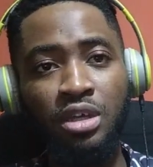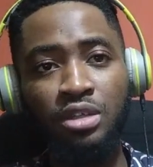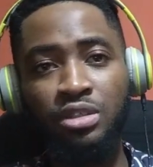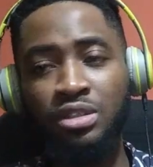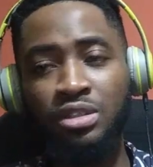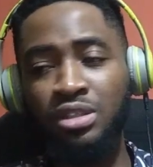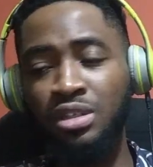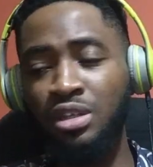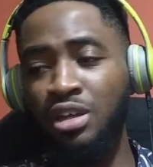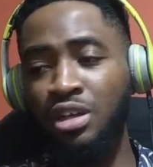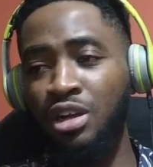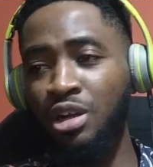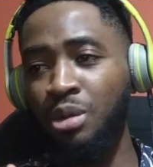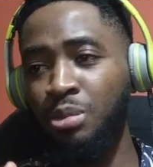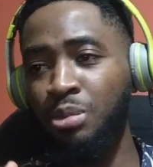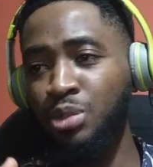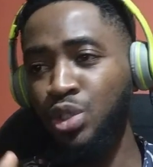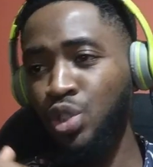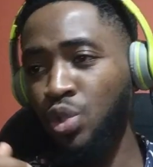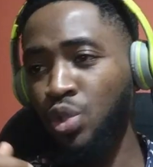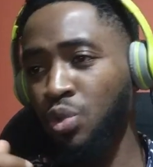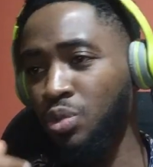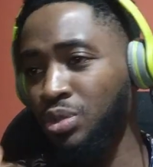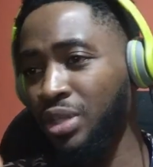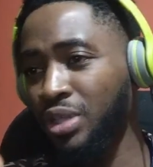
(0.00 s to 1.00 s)
The
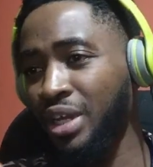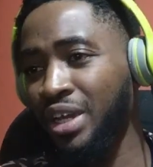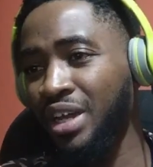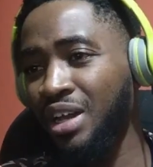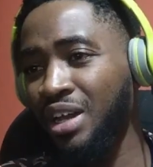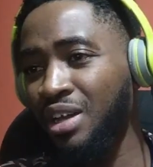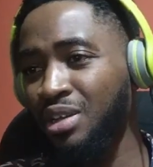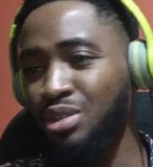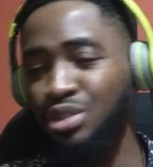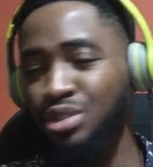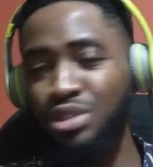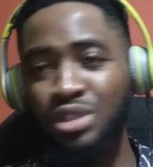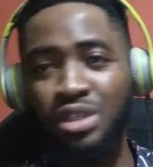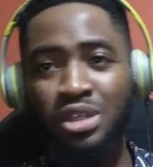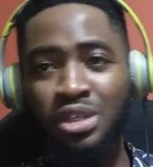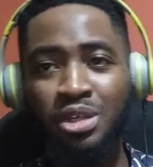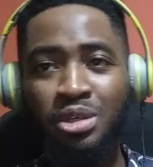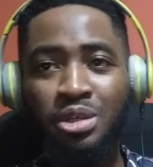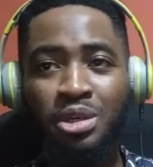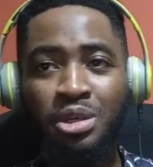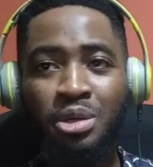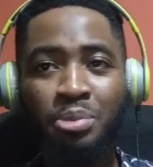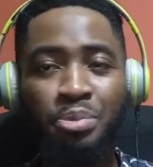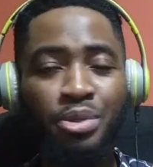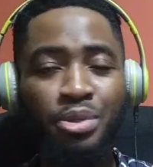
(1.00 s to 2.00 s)
sundials,
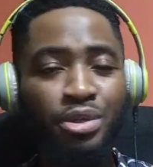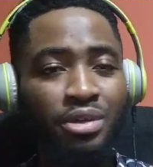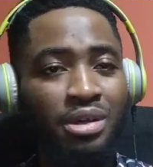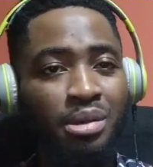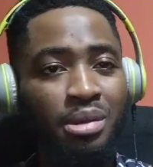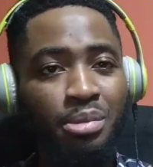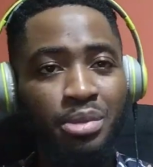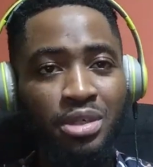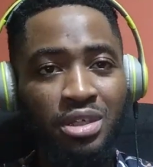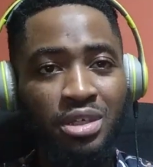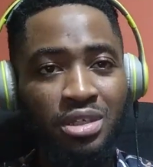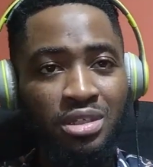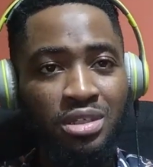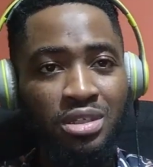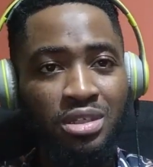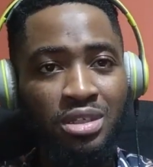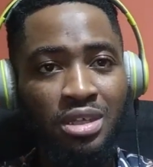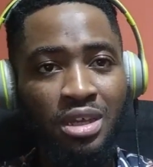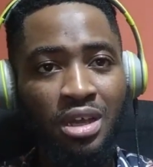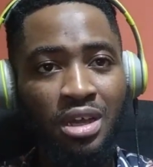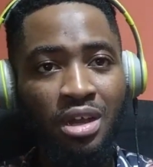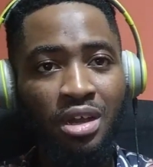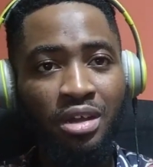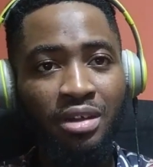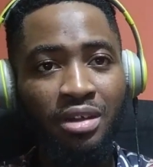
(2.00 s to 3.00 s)
the pyramids,
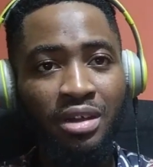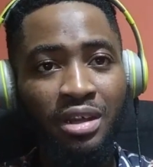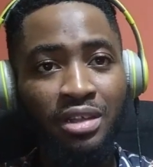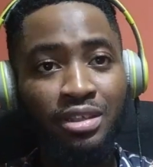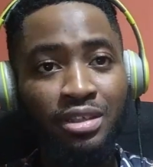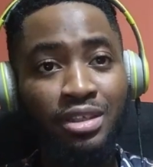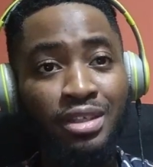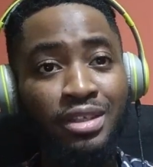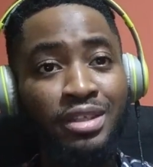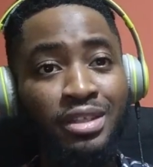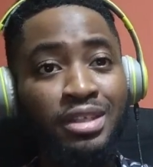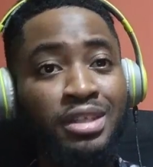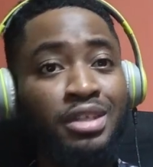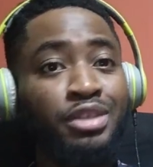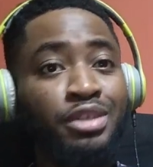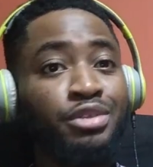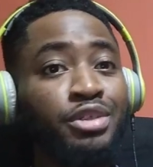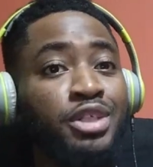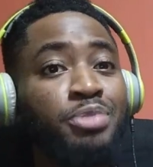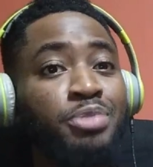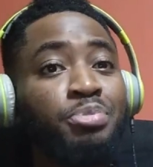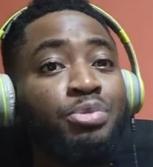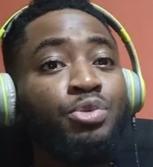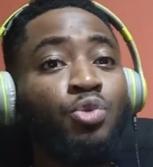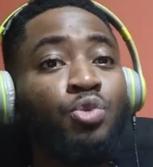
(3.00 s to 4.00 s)
right? The
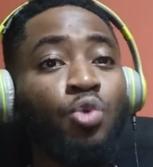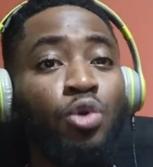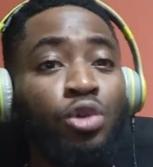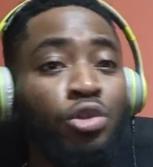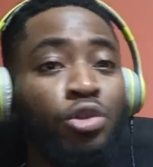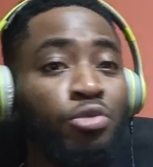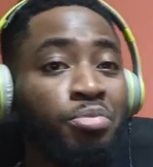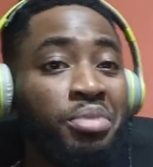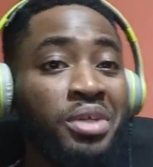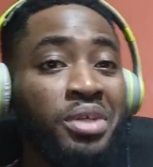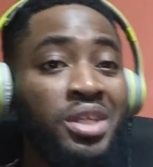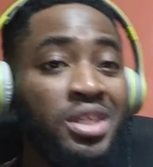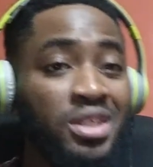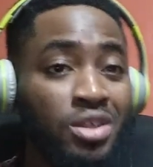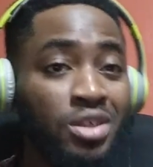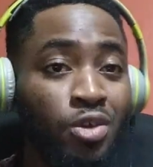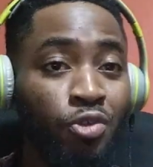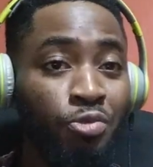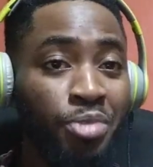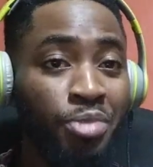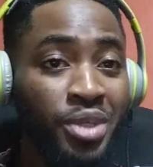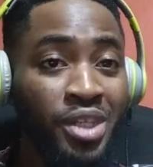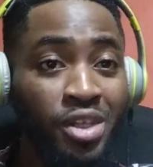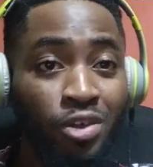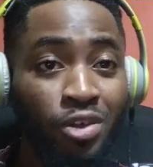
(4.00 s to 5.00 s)
great wall of Benin,
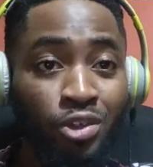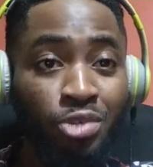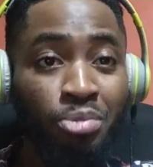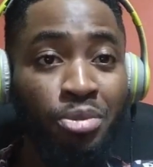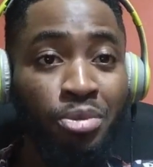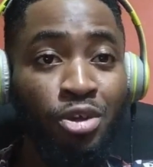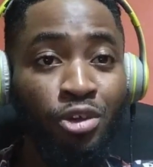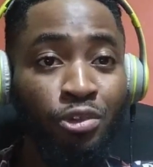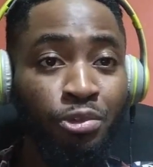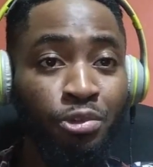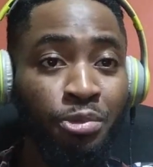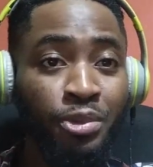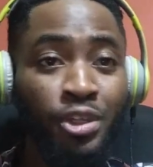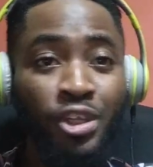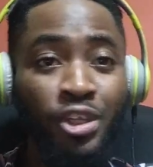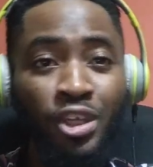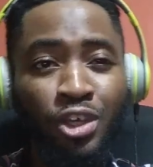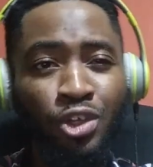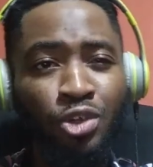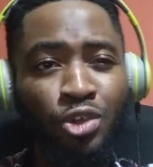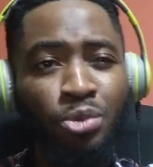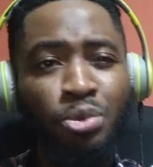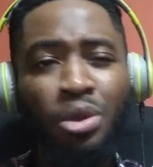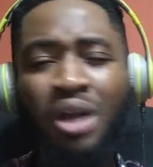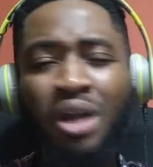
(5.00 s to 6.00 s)
of Benin
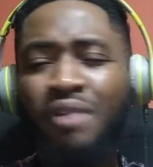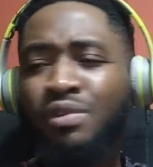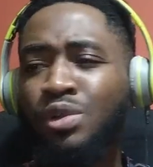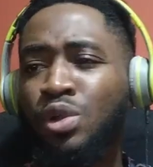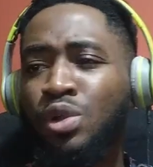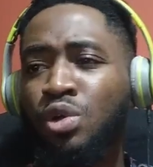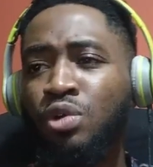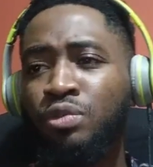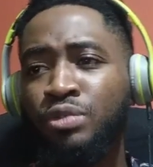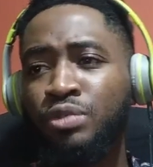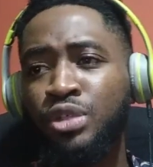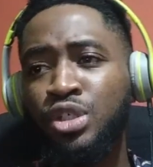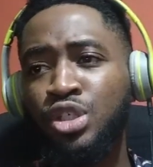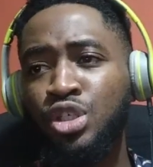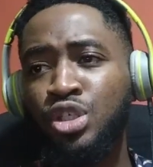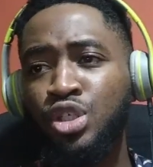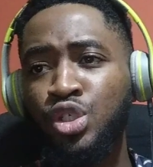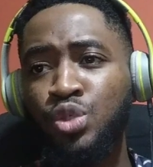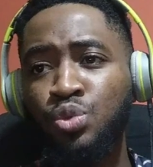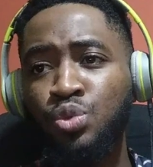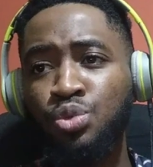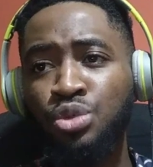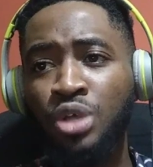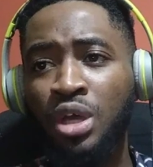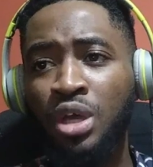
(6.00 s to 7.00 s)
Kingdom. You have a lot of these
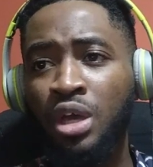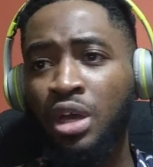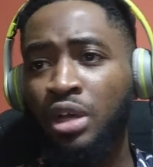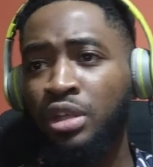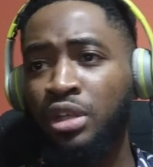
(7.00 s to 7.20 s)
issues.